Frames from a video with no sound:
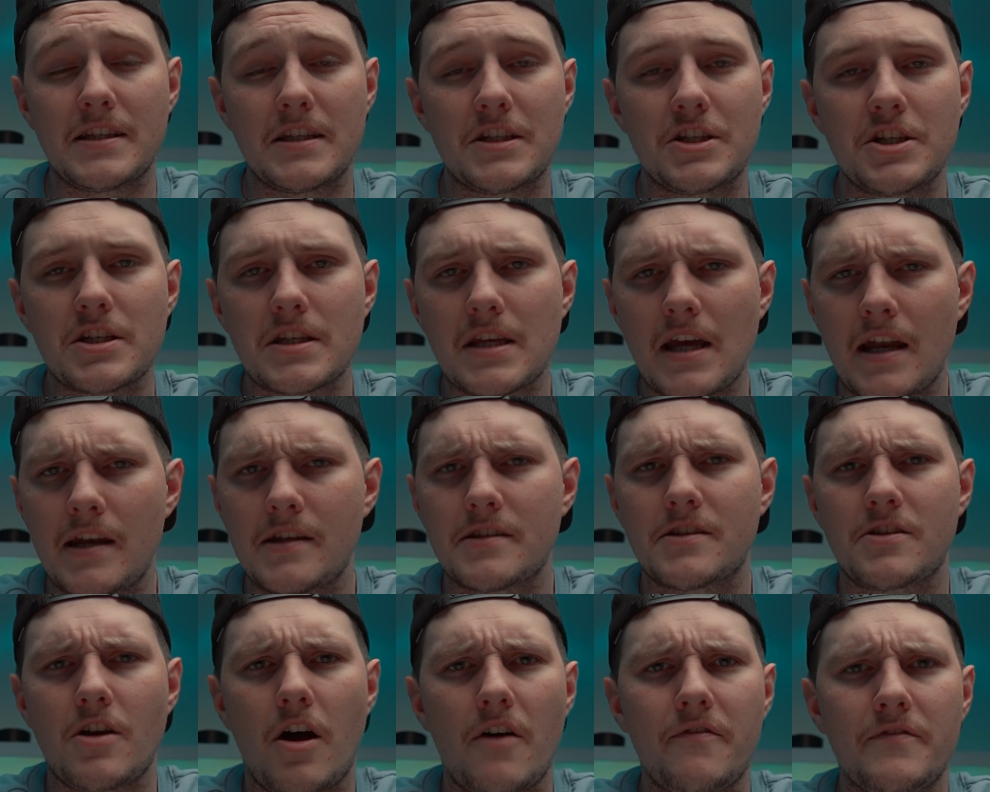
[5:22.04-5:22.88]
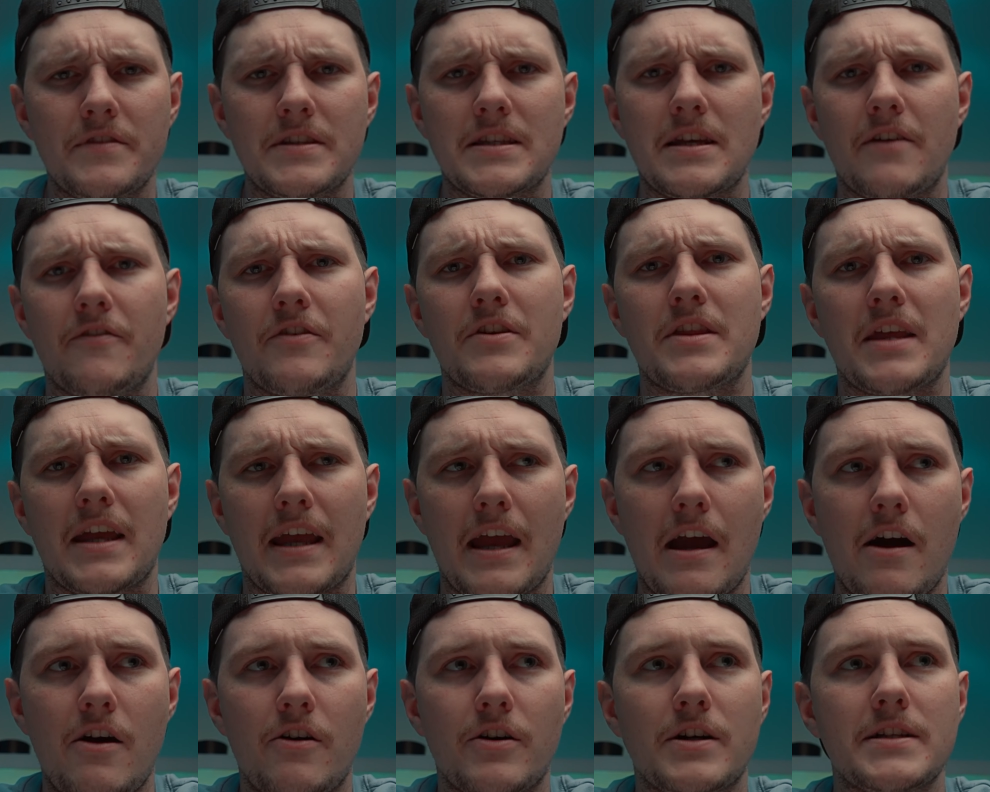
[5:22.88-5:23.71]
it just kind of softens everything
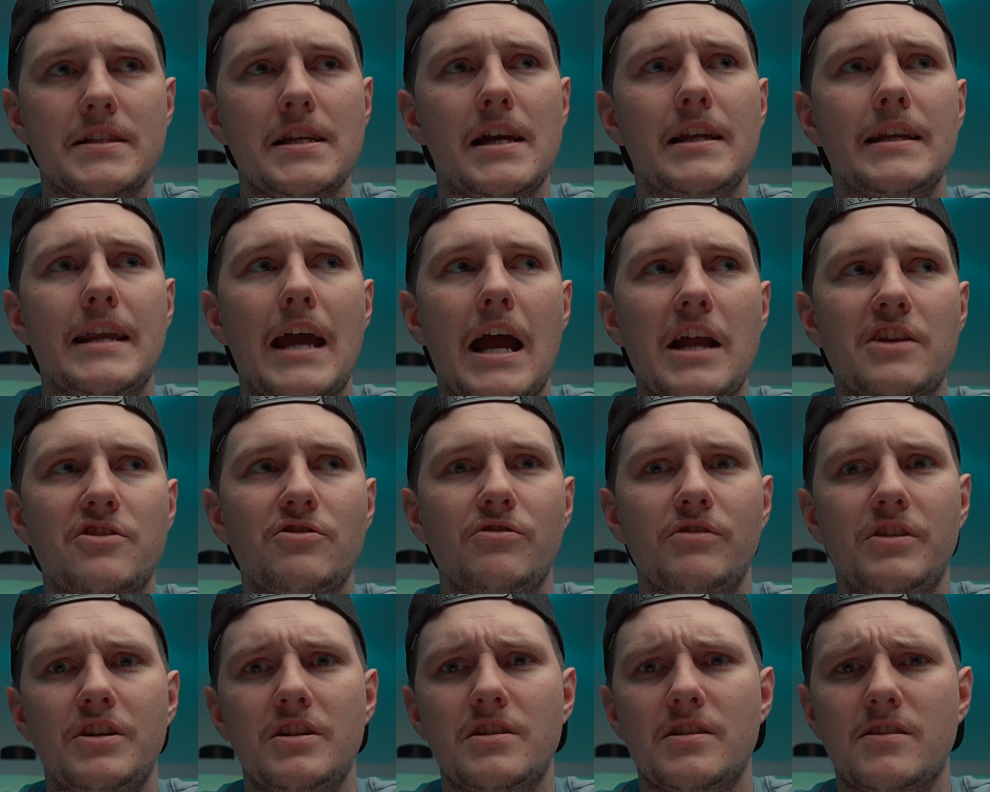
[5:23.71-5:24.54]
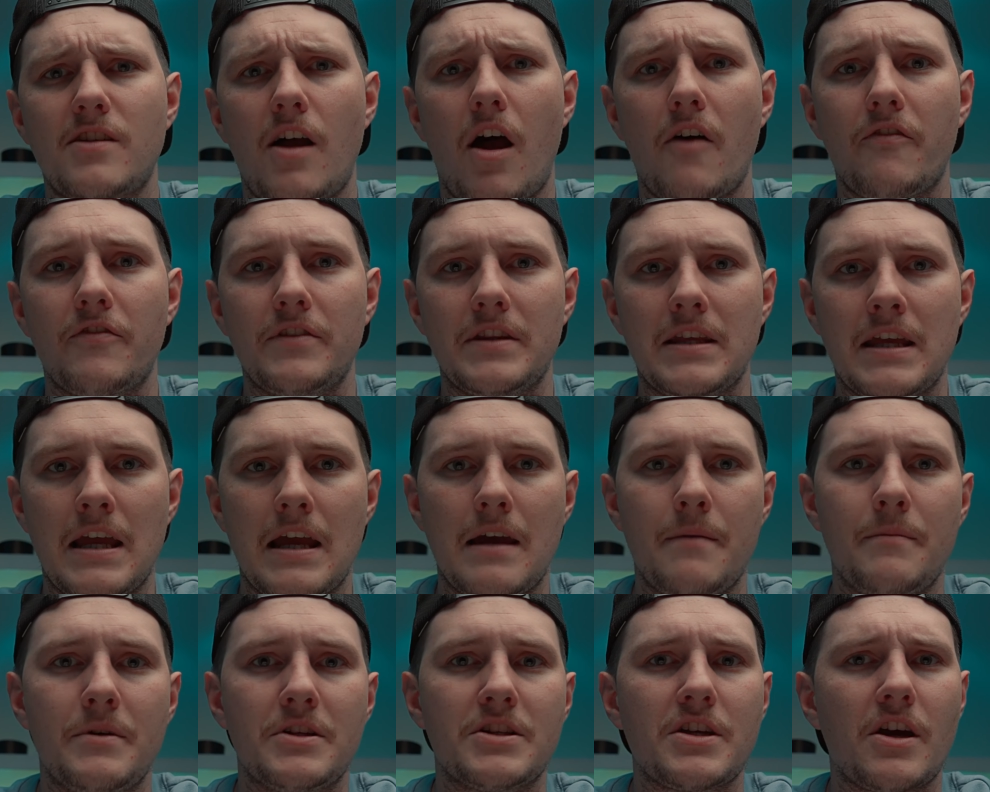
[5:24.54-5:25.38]
out, because I naturally soften the
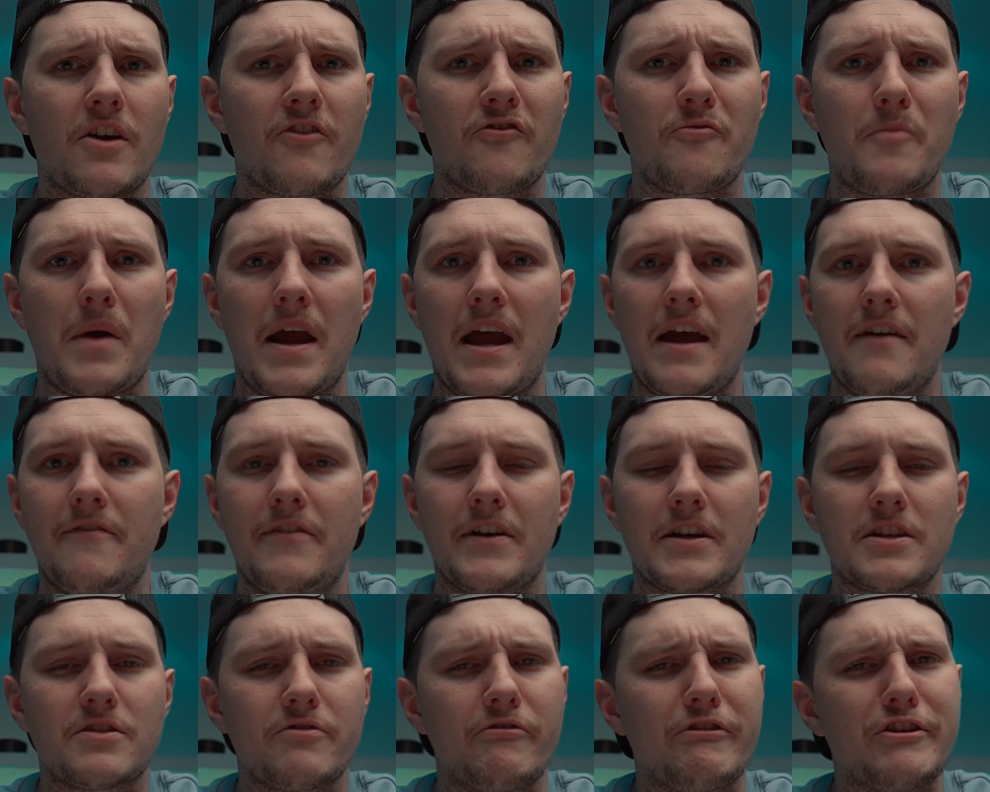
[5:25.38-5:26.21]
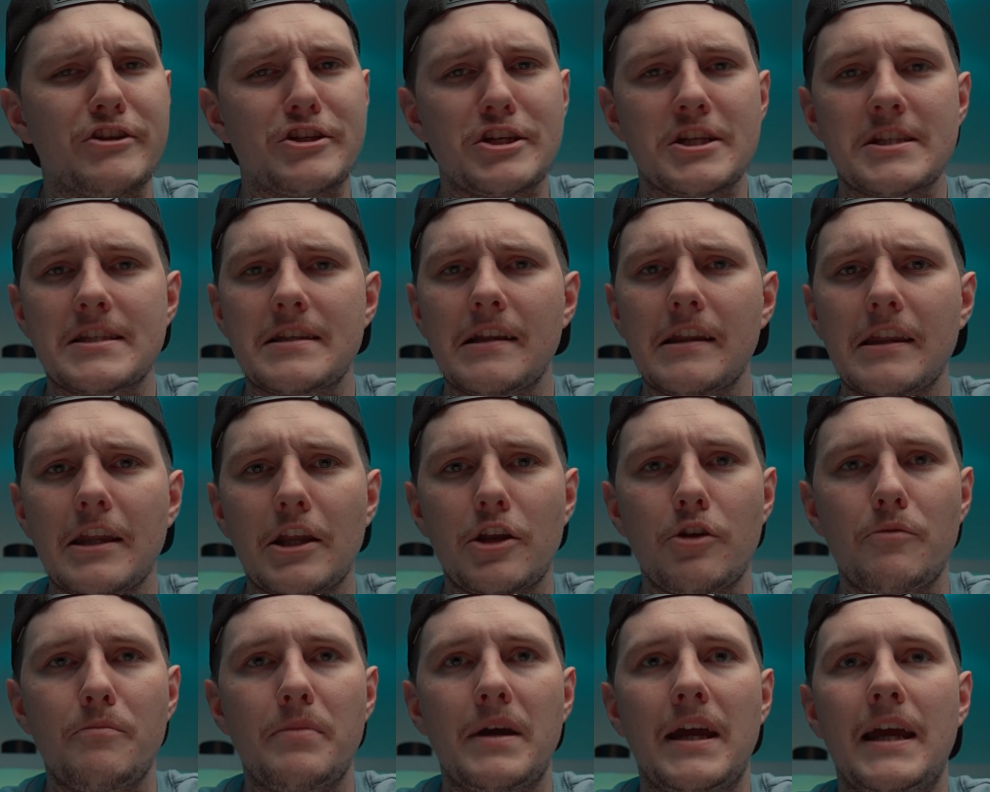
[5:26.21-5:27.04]
image out of my FX3 just a
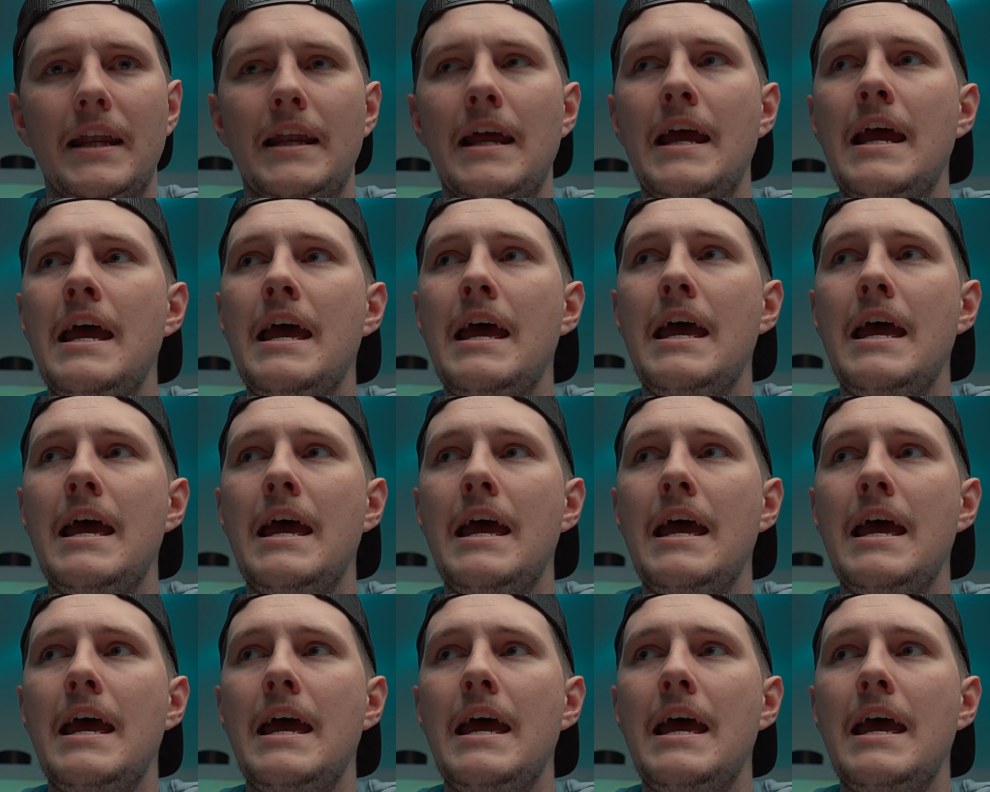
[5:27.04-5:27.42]
little bit